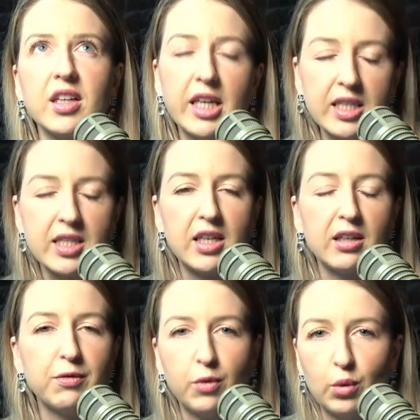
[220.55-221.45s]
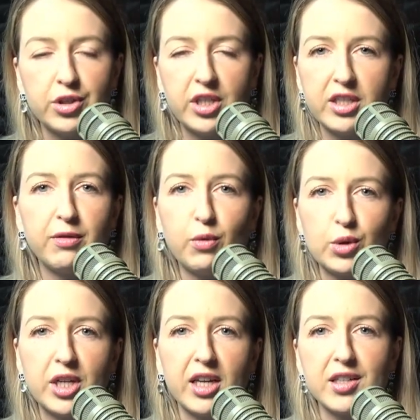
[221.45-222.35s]
kit set Ford
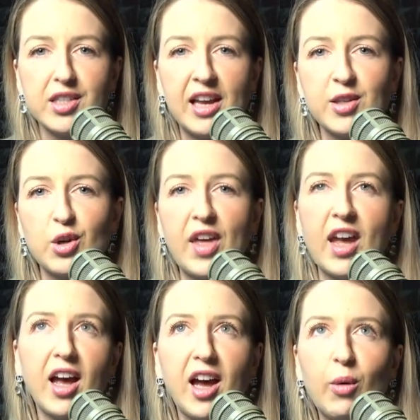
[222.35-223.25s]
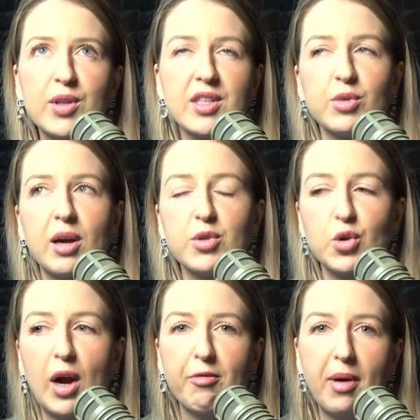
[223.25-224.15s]
GT40s. And so that car would sometimes
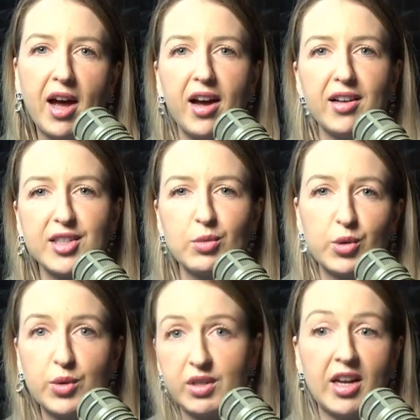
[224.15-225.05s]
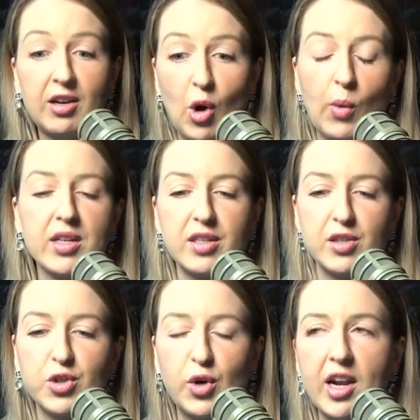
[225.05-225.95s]
drive past, which was a
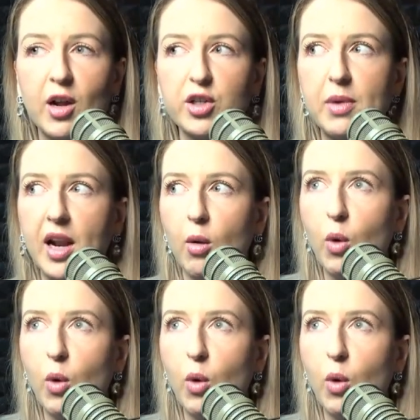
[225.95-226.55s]
no-exit street. And I'd just be